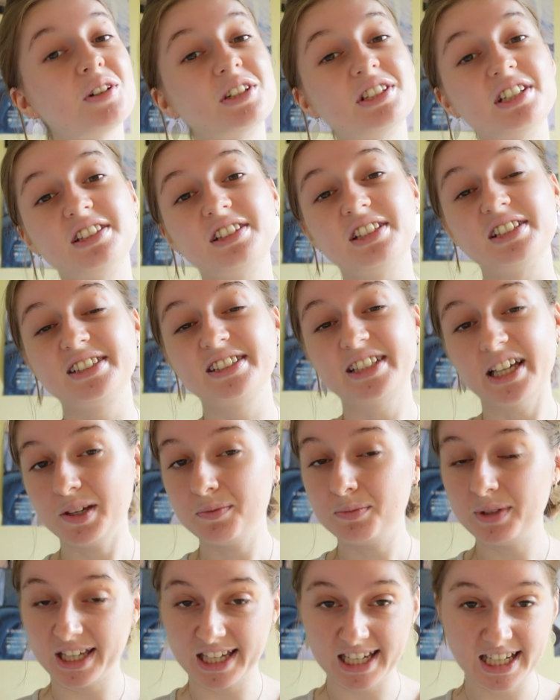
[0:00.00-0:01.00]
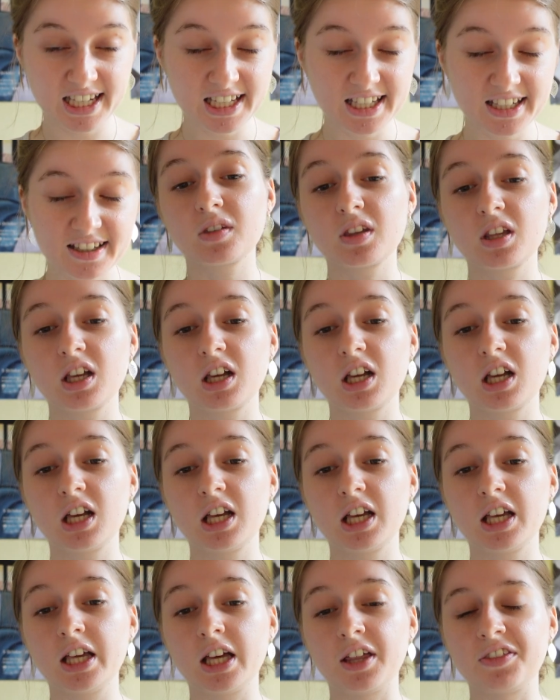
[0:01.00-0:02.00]
one in the same year,
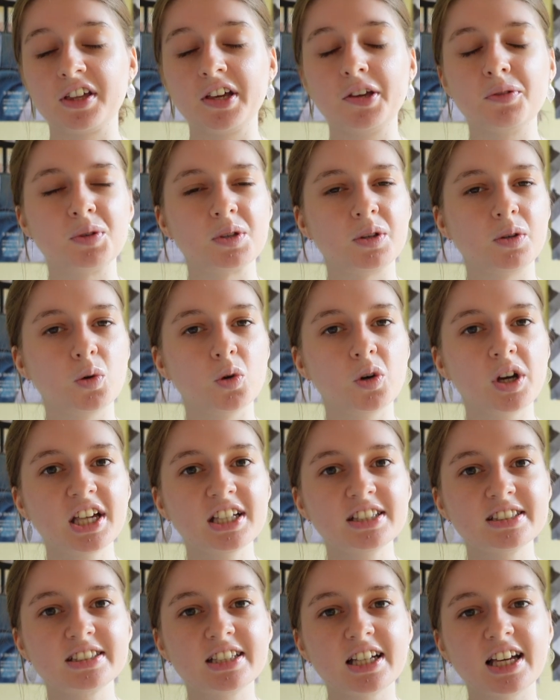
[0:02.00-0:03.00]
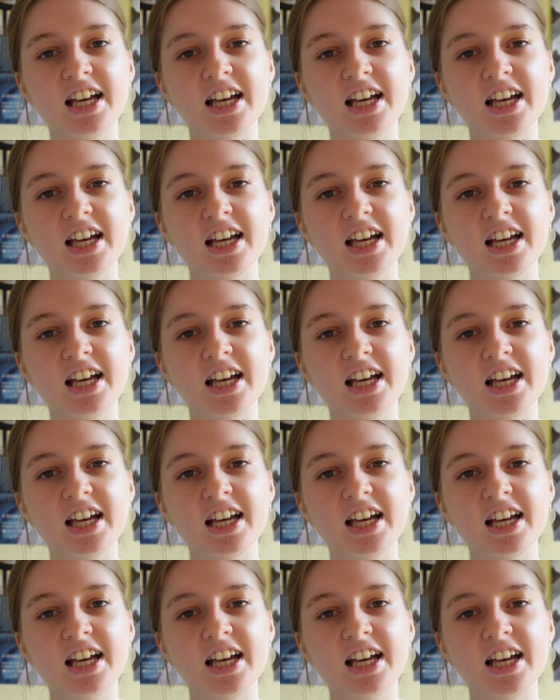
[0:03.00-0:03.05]
I think it was in August,